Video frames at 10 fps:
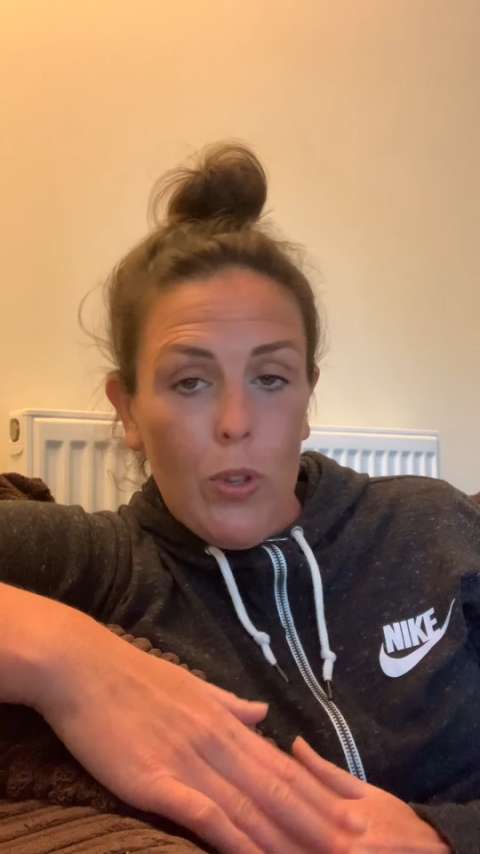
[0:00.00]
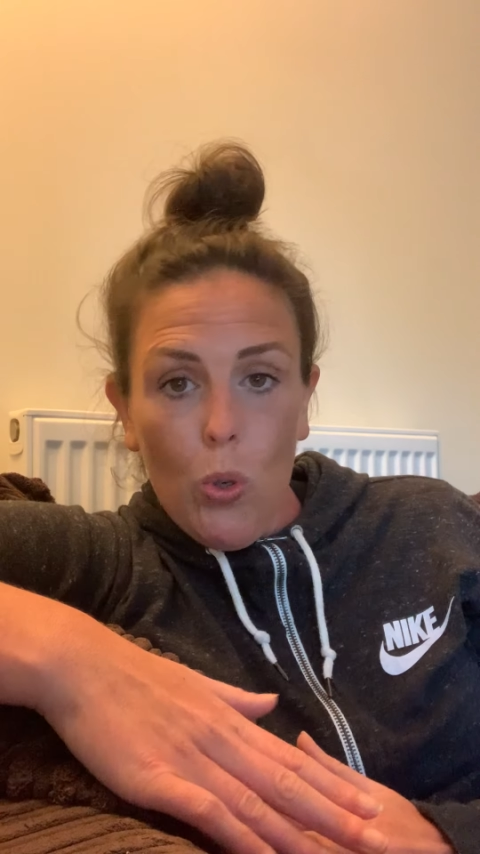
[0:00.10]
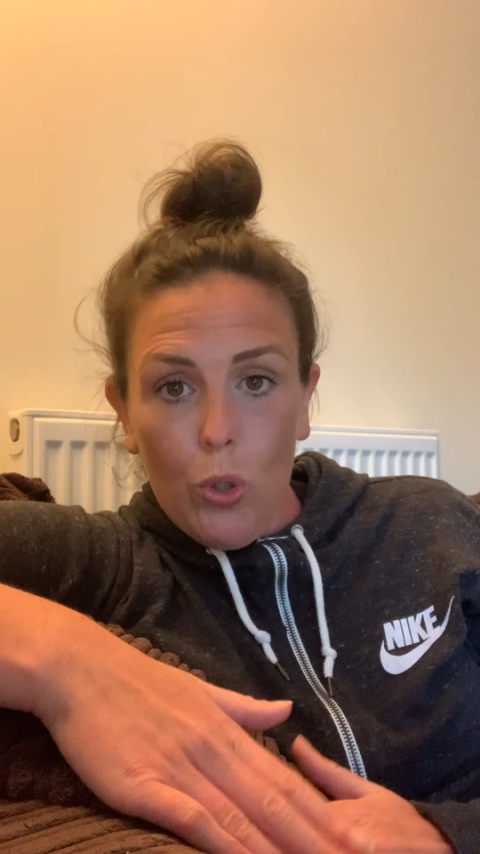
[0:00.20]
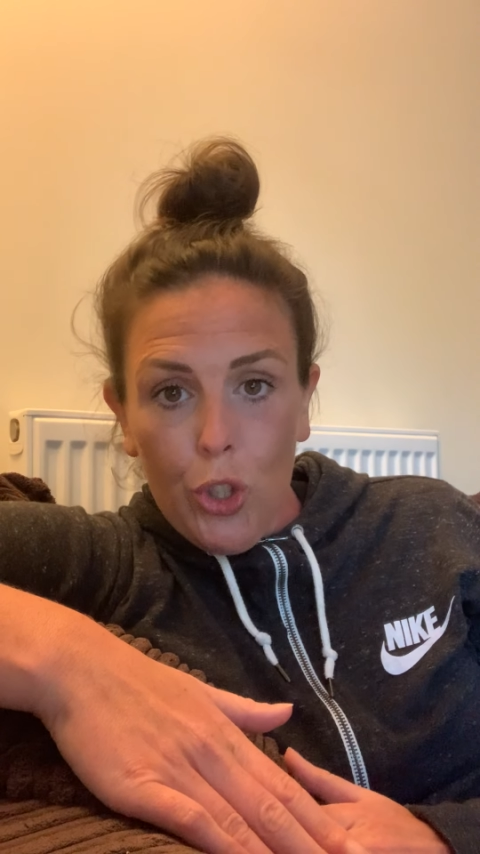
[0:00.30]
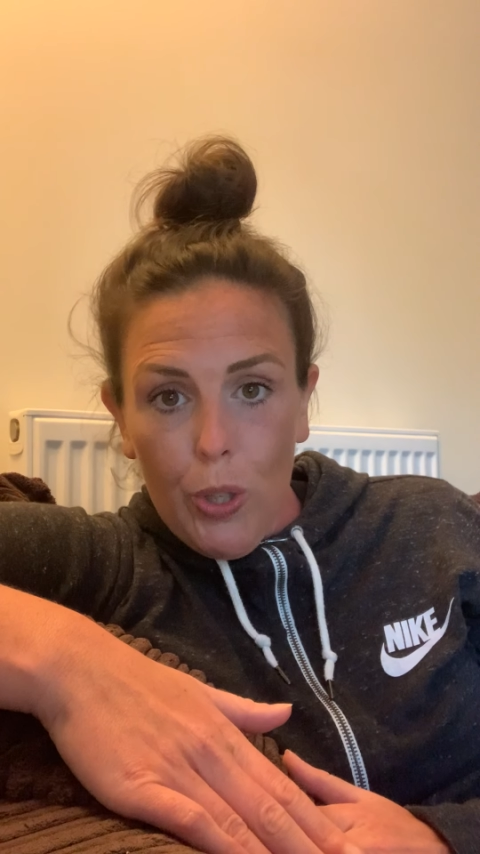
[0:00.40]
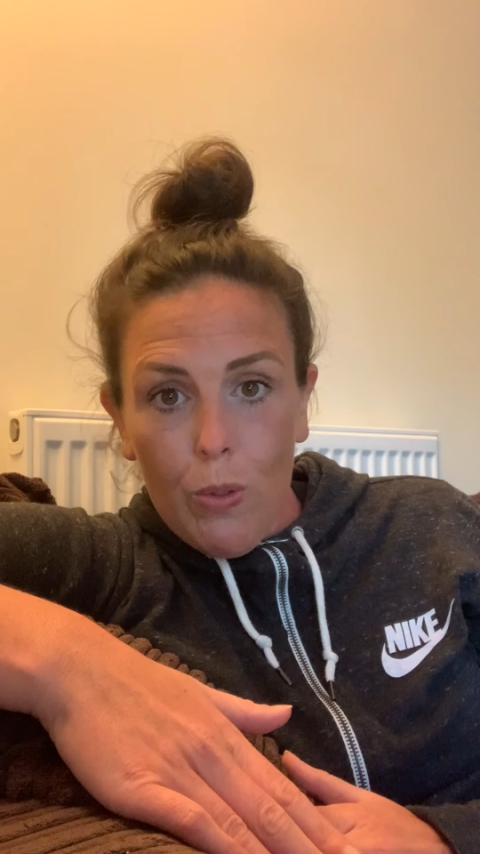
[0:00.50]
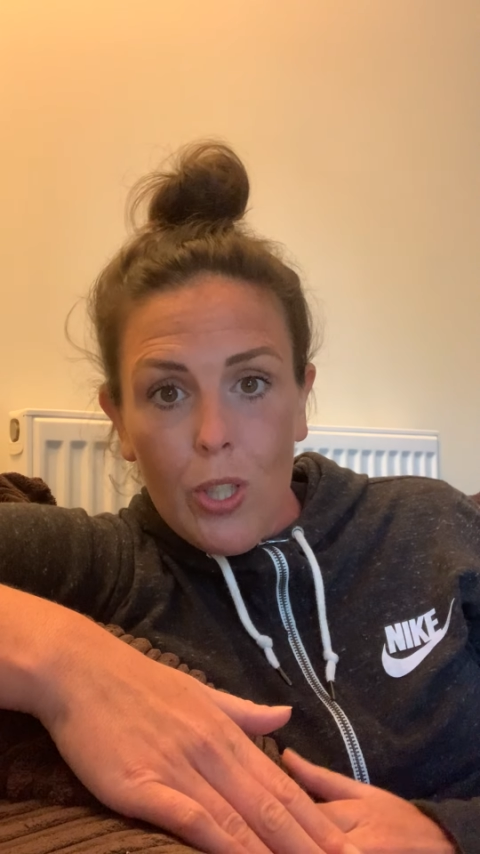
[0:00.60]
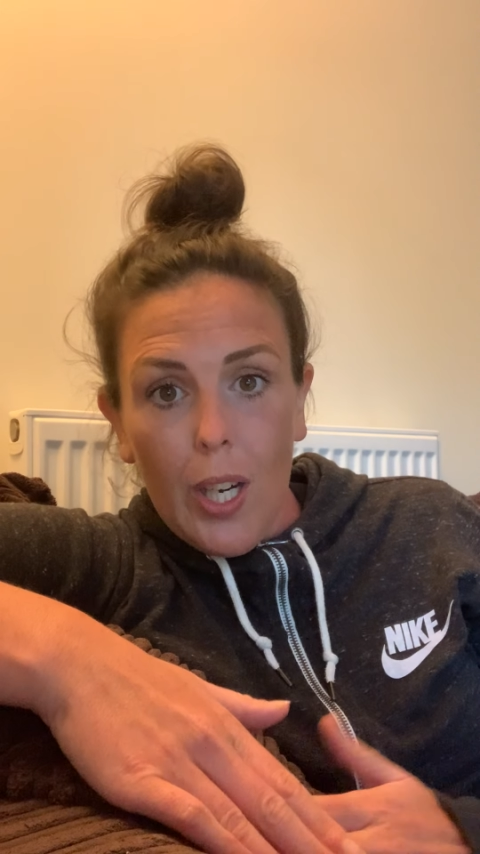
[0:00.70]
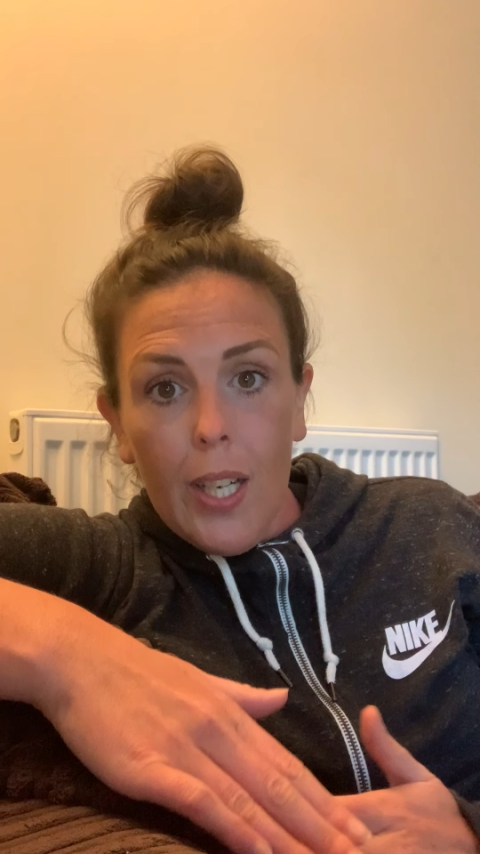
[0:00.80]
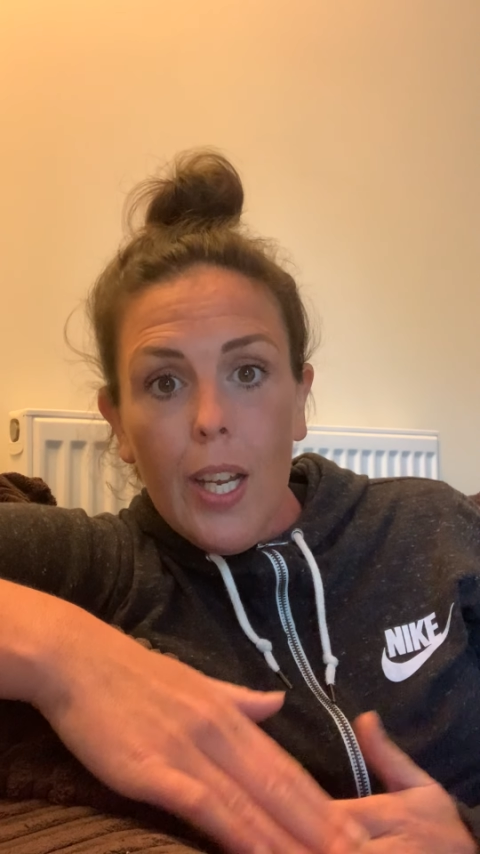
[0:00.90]
with your
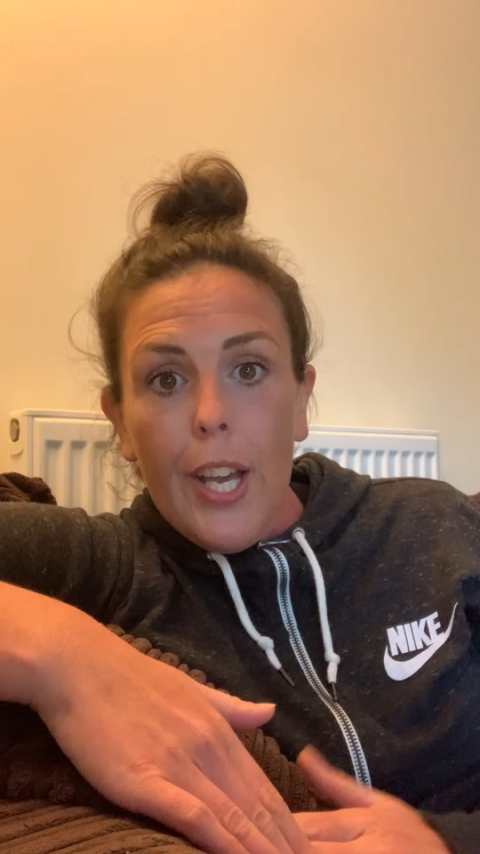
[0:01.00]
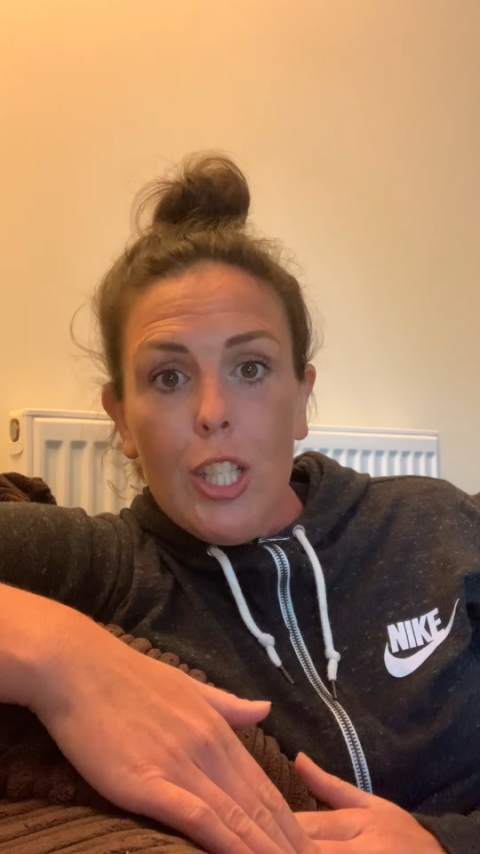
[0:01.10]
tutor